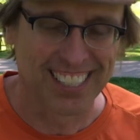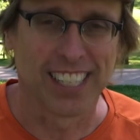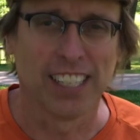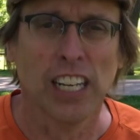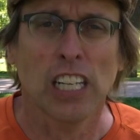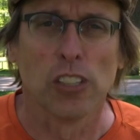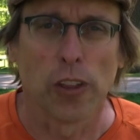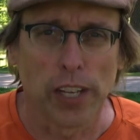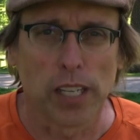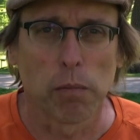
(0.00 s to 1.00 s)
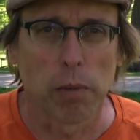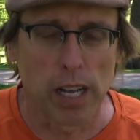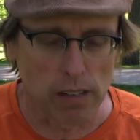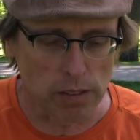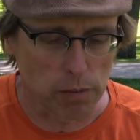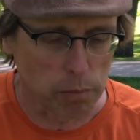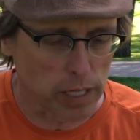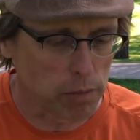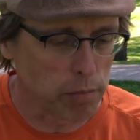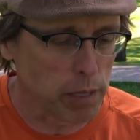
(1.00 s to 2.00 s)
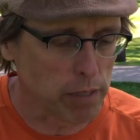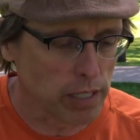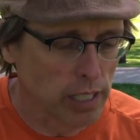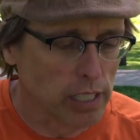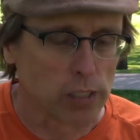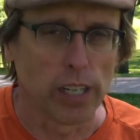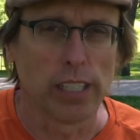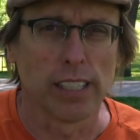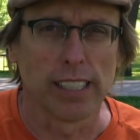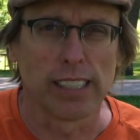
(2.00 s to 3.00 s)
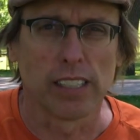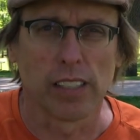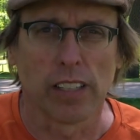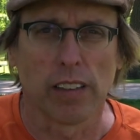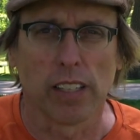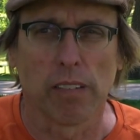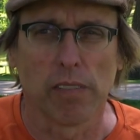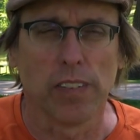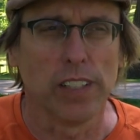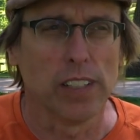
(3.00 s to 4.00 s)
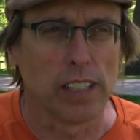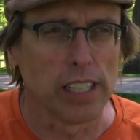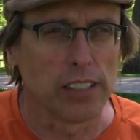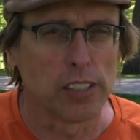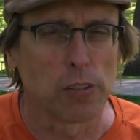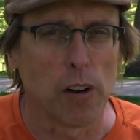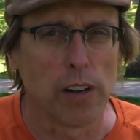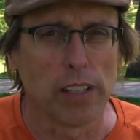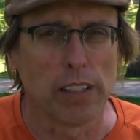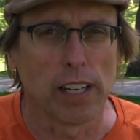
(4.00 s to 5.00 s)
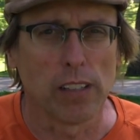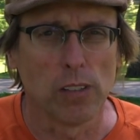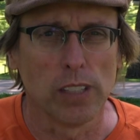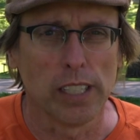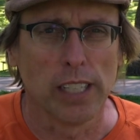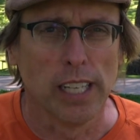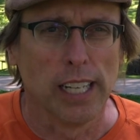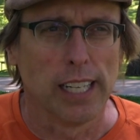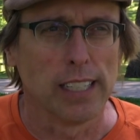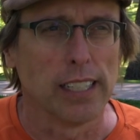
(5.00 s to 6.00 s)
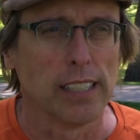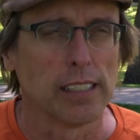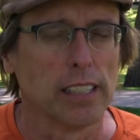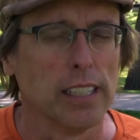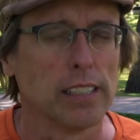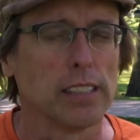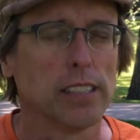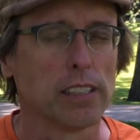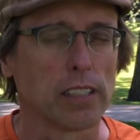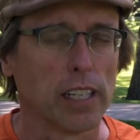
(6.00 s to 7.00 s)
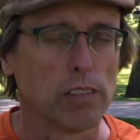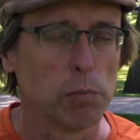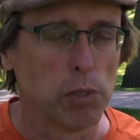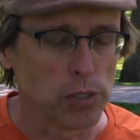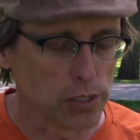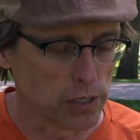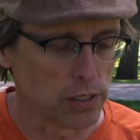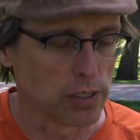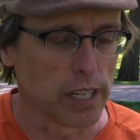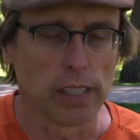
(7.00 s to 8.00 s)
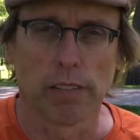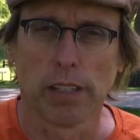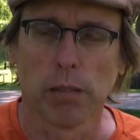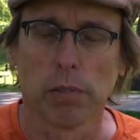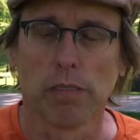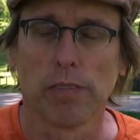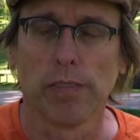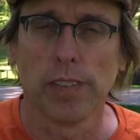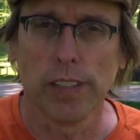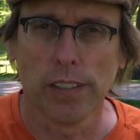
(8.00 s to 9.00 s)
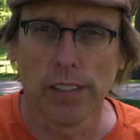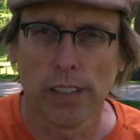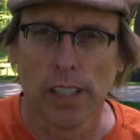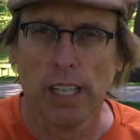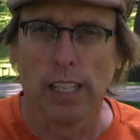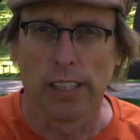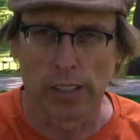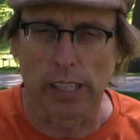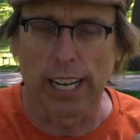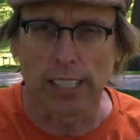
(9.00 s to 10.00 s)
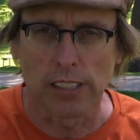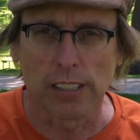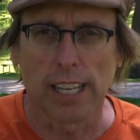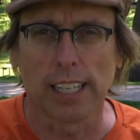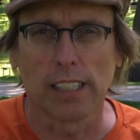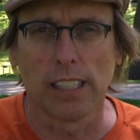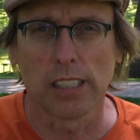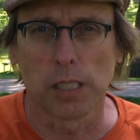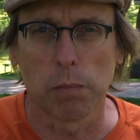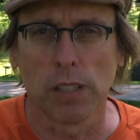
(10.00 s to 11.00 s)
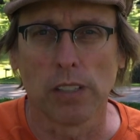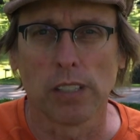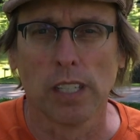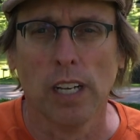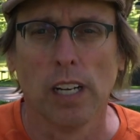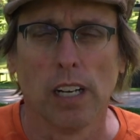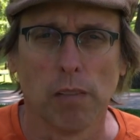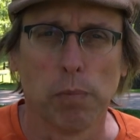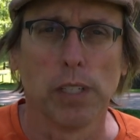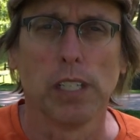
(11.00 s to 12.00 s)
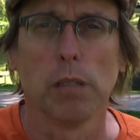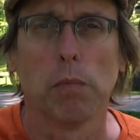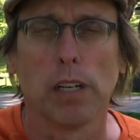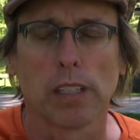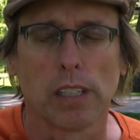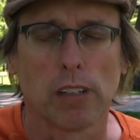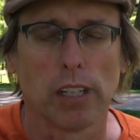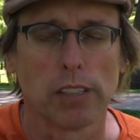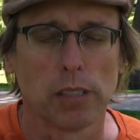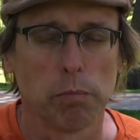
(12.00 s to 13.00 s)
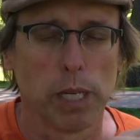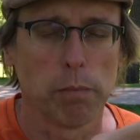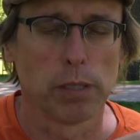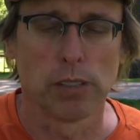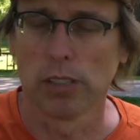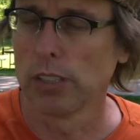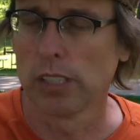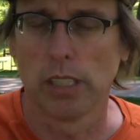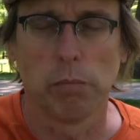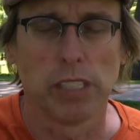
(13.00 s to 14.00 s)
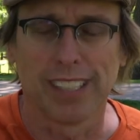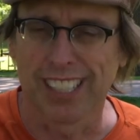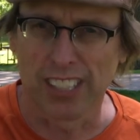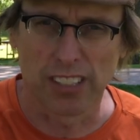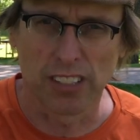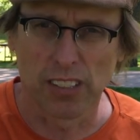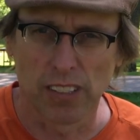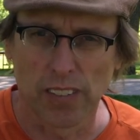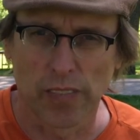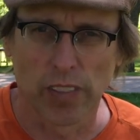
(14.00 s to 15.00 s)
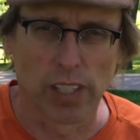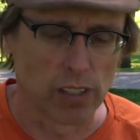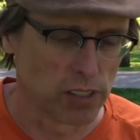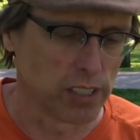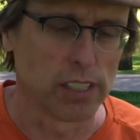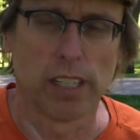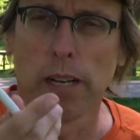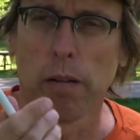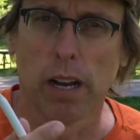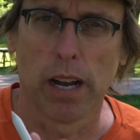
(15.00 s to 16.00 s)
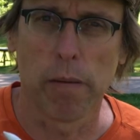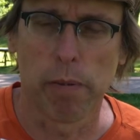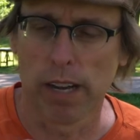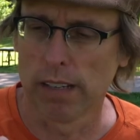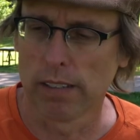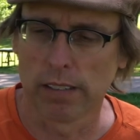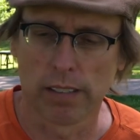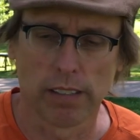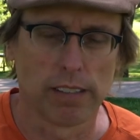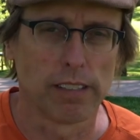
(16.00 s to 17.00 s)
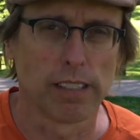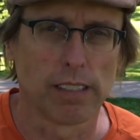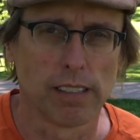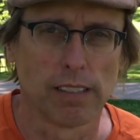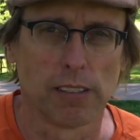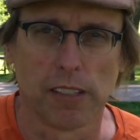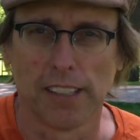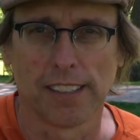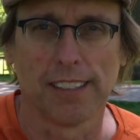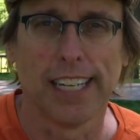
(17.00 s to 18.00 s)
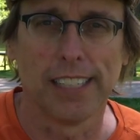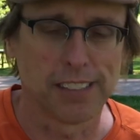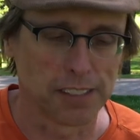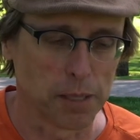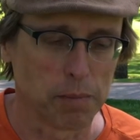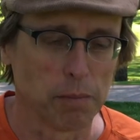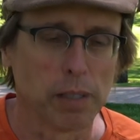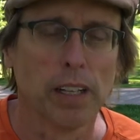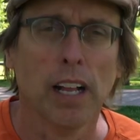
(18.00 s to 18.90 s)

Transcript: Okay, so think about maybe trying to feel this drawing not only as a sense of kind of emotional kind of thing, but feel the actual tactile experience of putting a mark across the paper. So there's going to be texture to it. Of course, on an iPad, it's like drawing on glass or something.